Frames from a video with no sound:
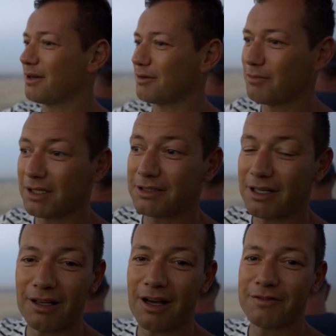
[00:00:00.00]
and a once
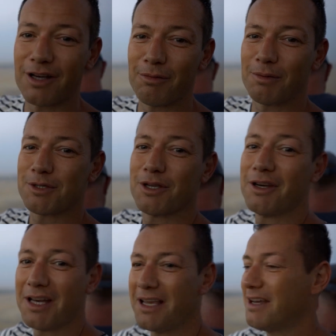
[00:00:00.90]
in a lifetime
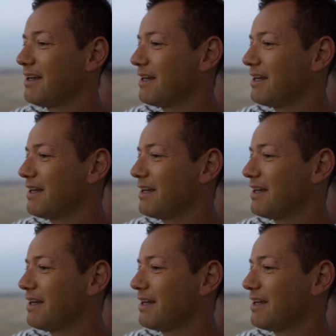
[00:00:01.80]
opportunity,